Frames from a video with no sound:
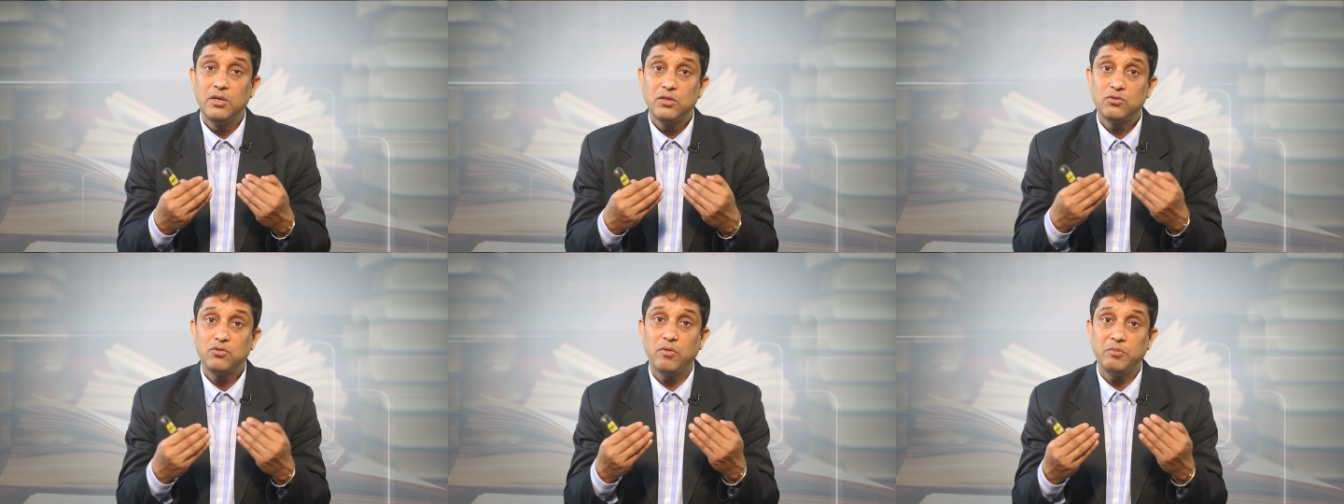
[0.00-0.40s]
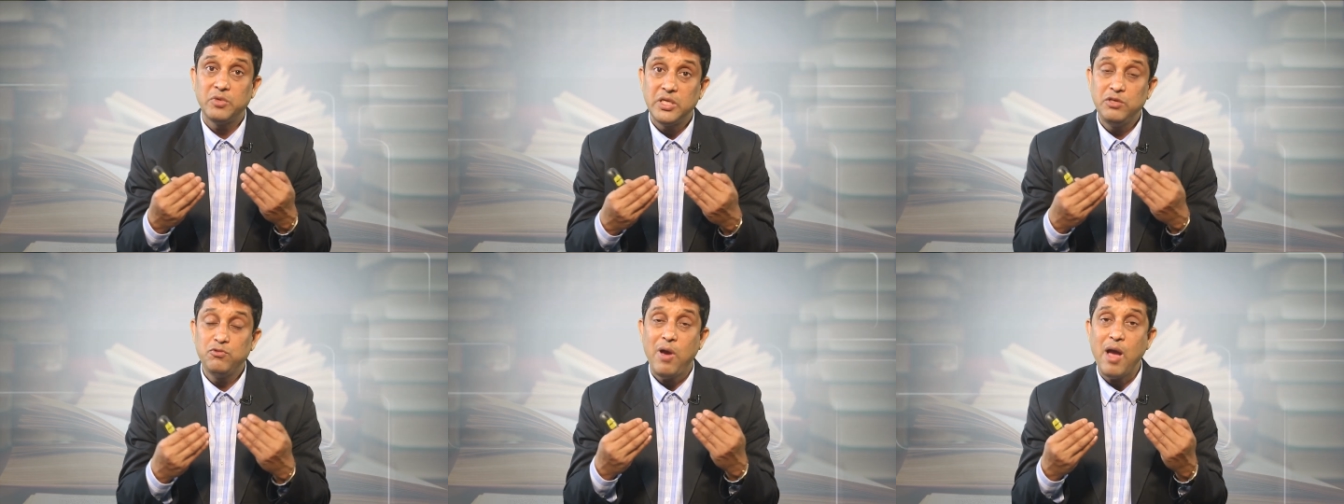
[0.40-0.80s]

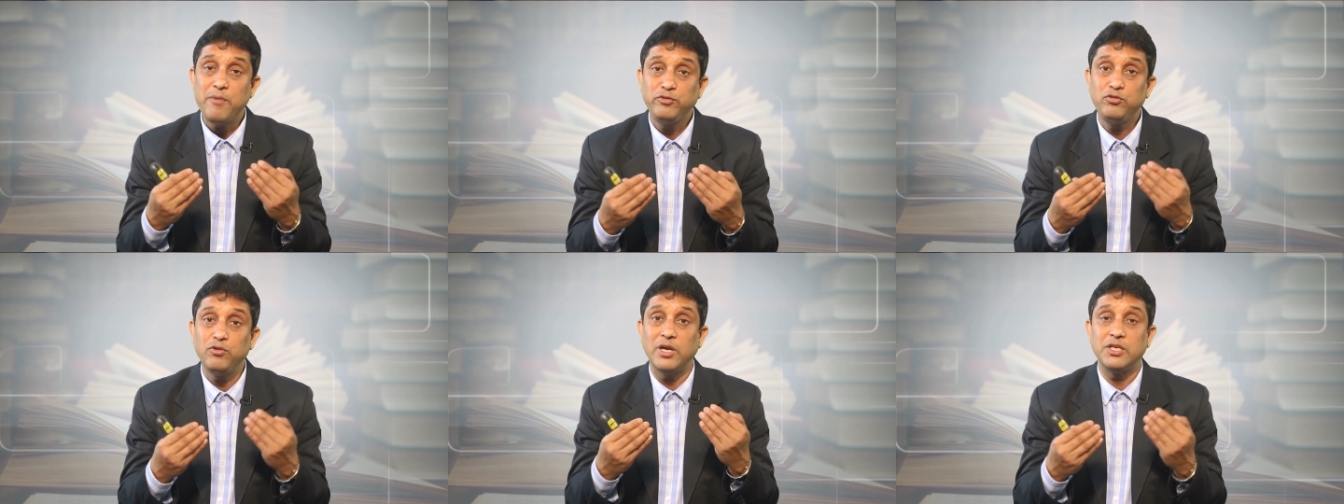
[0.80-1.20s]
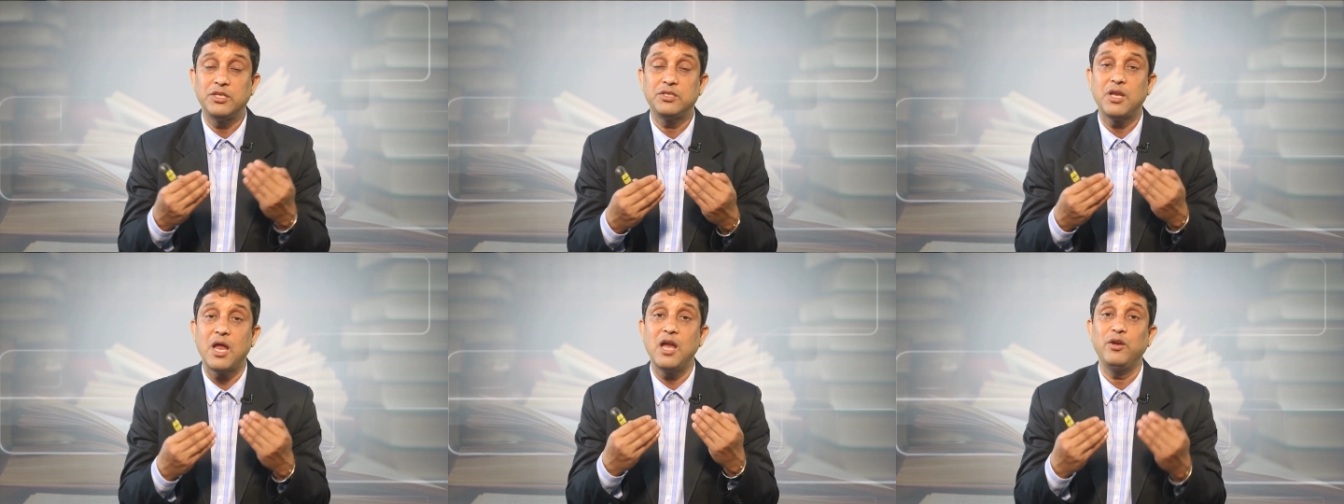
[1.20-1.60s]
So, you have to
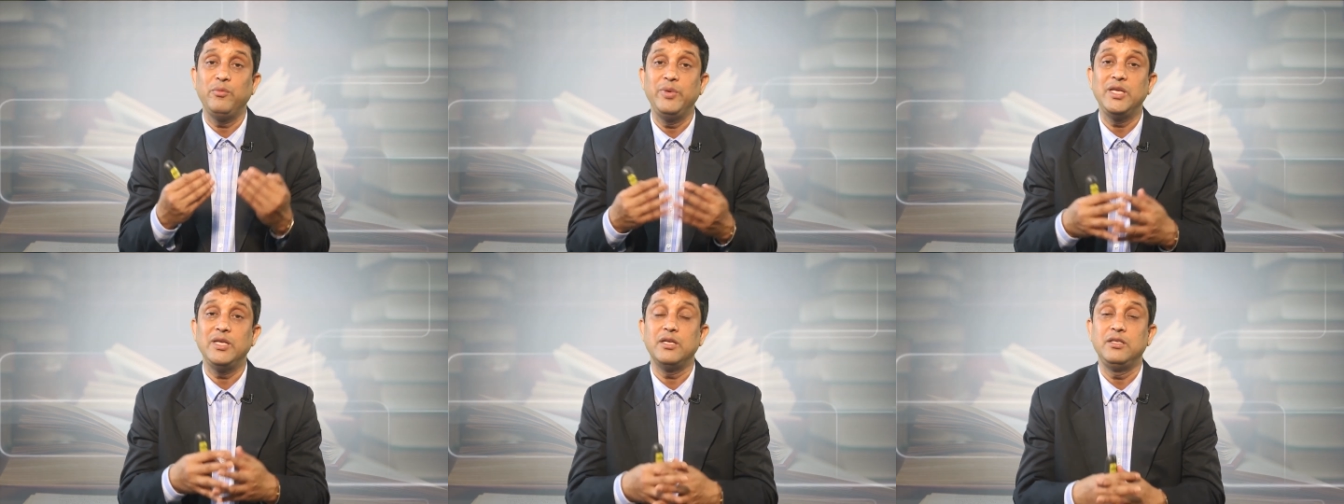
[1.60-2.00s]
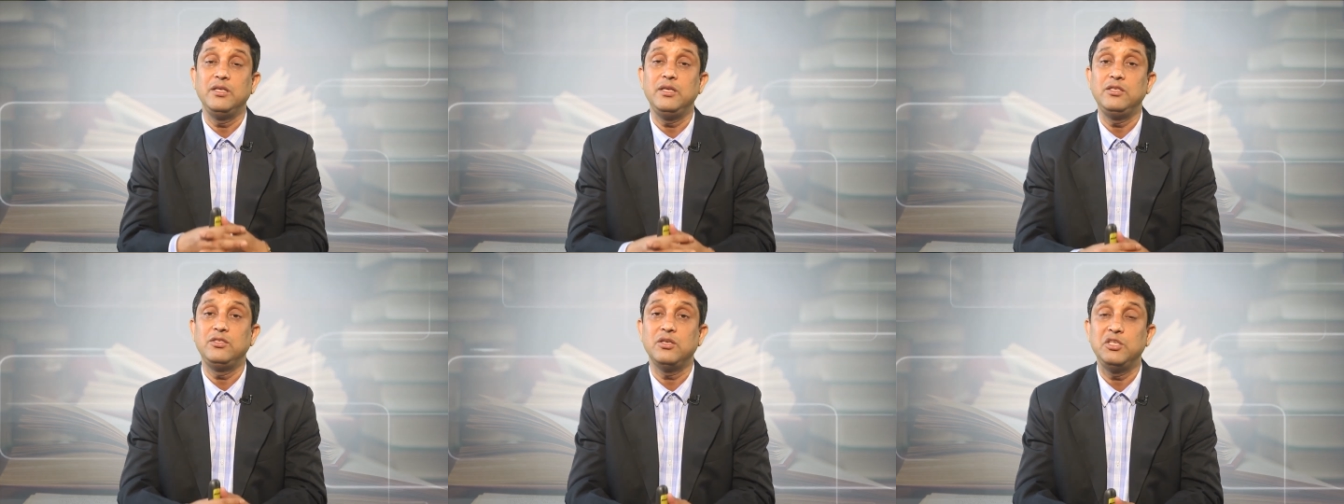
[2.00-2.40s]
understand, being a
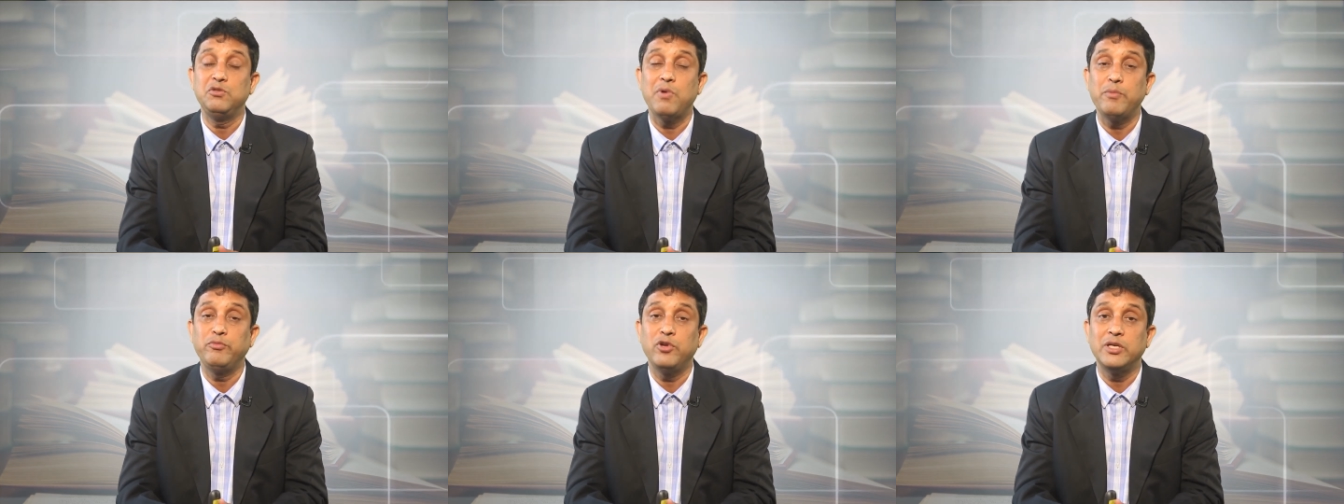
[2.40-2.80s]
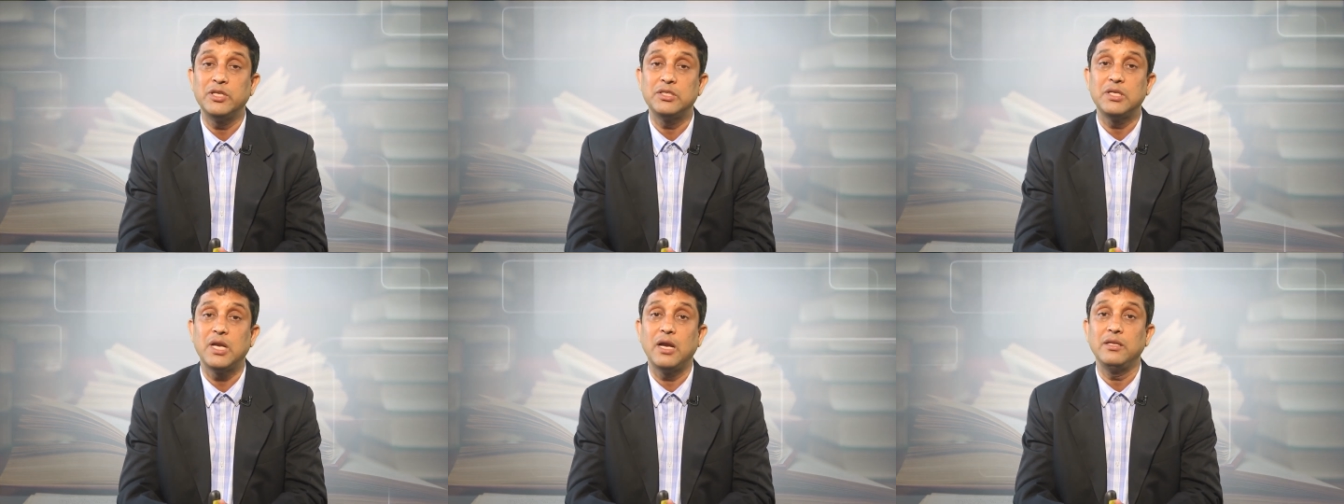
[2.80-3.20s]
teacher, you have to
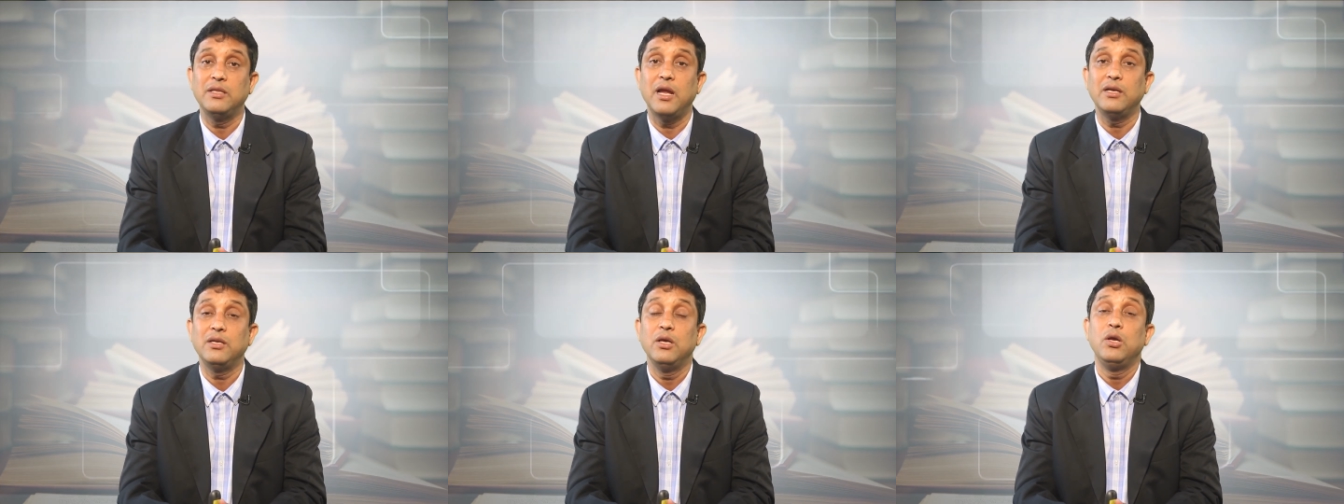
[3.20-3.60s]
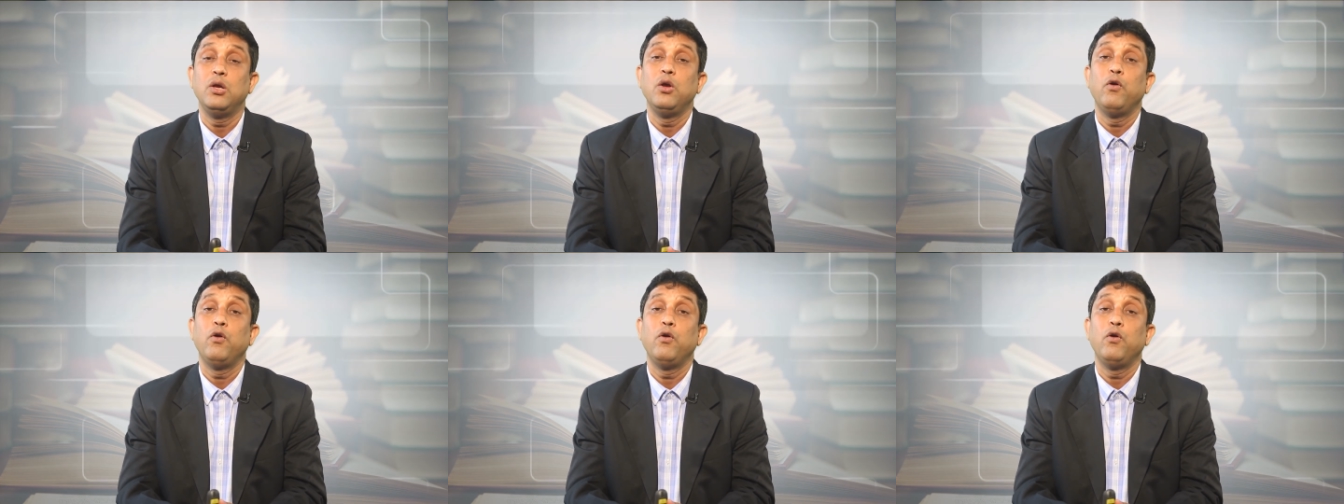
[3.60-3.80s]
understand that